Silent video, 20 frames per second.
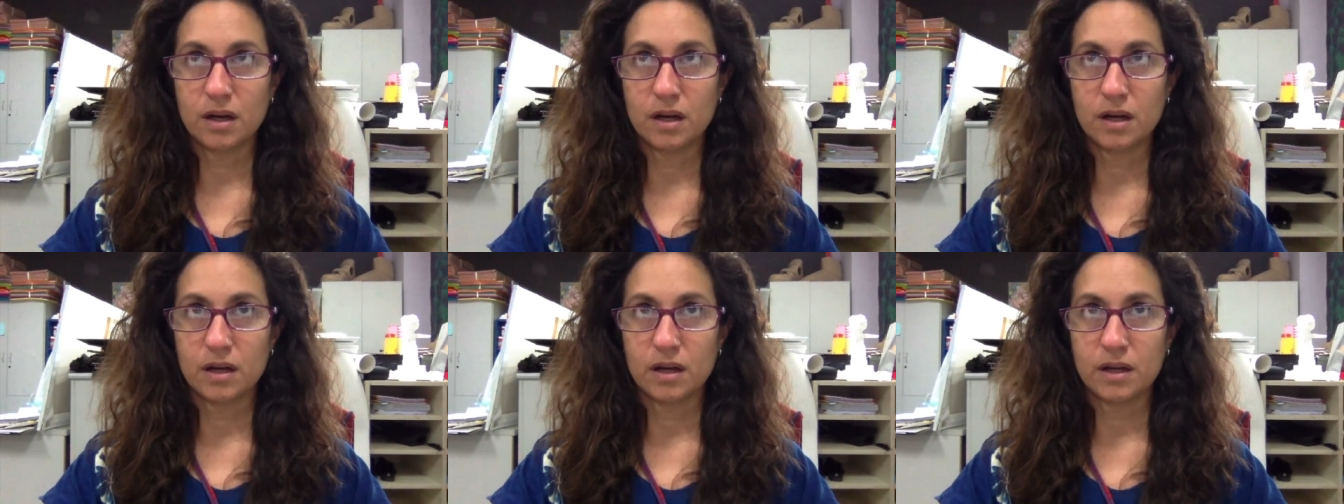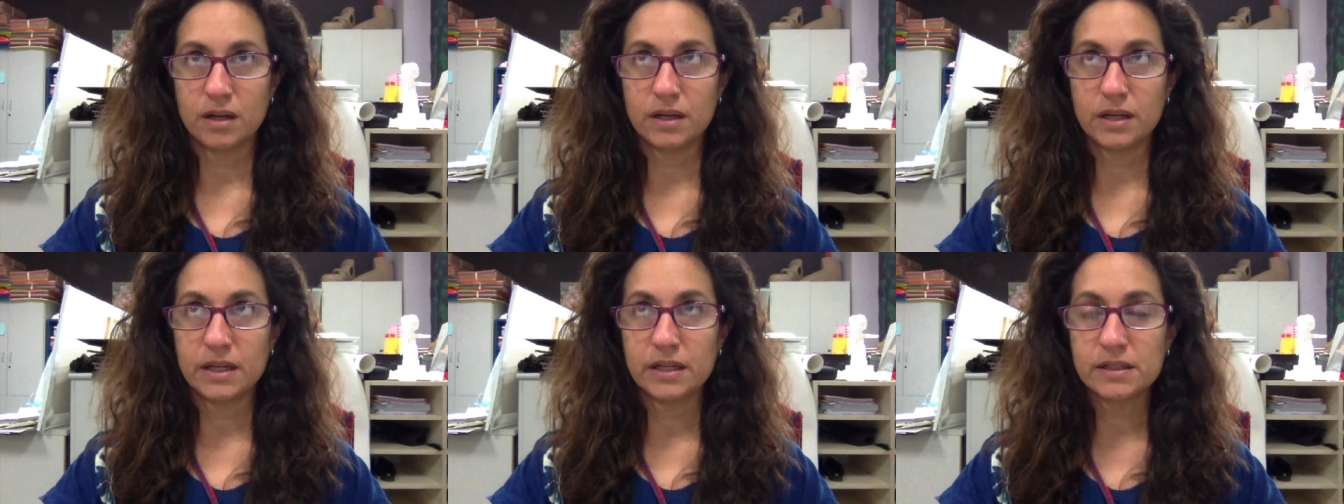
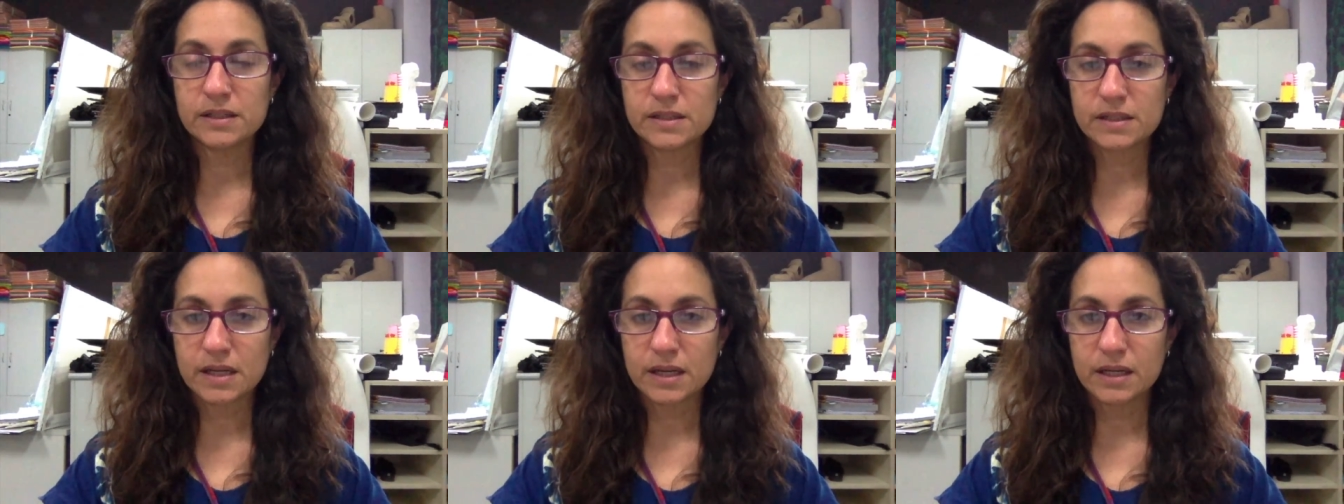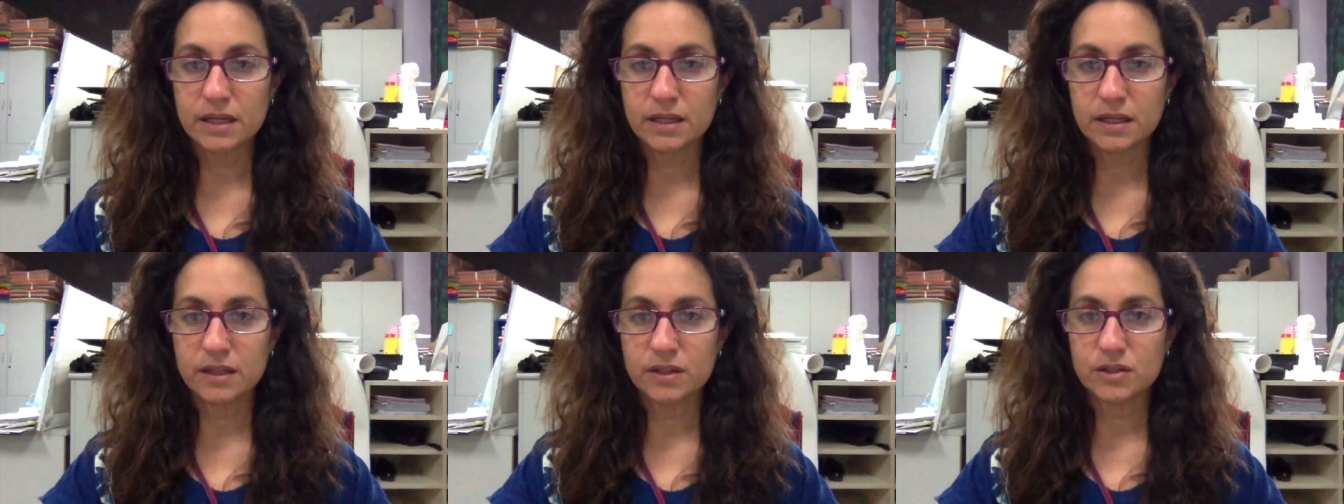an
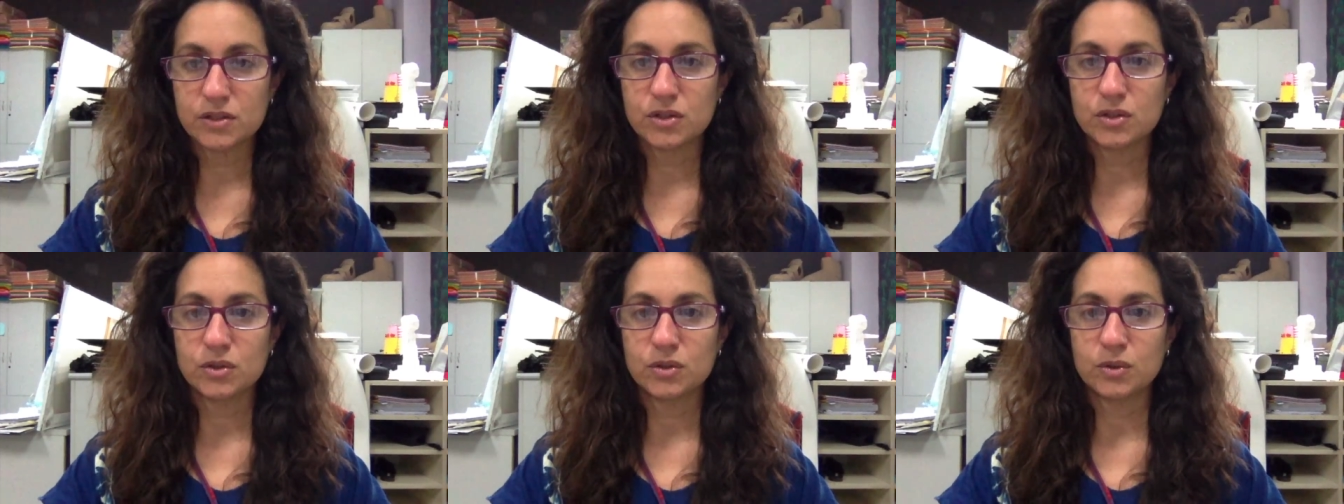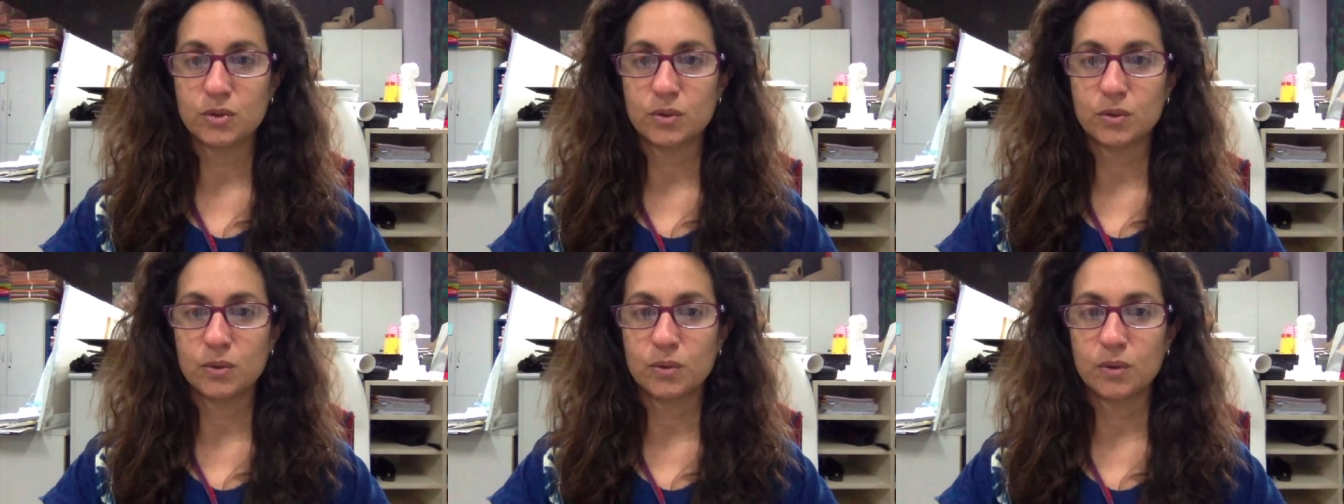insight
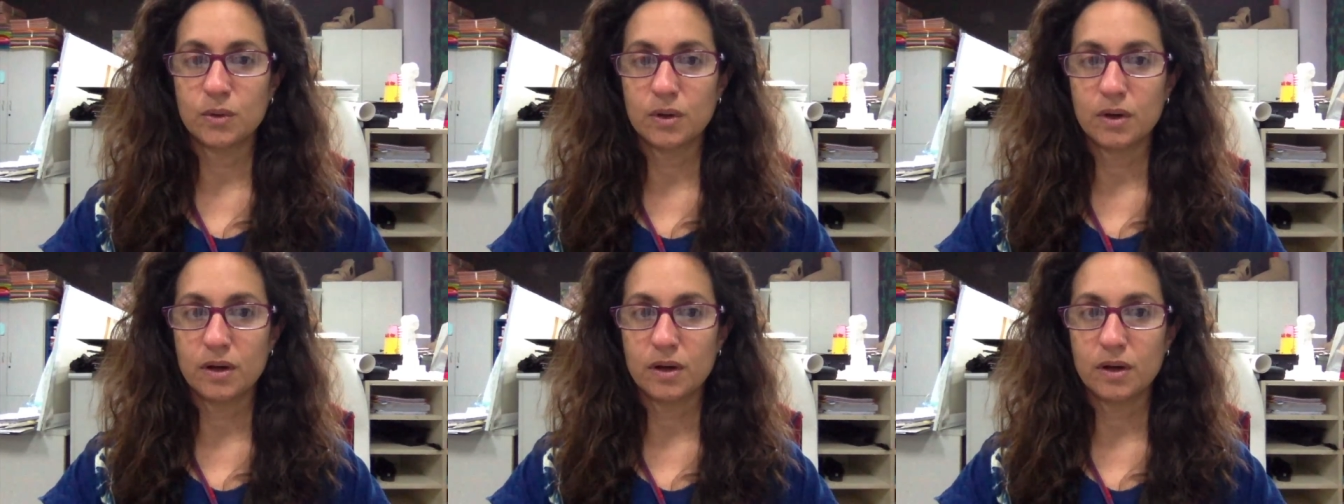into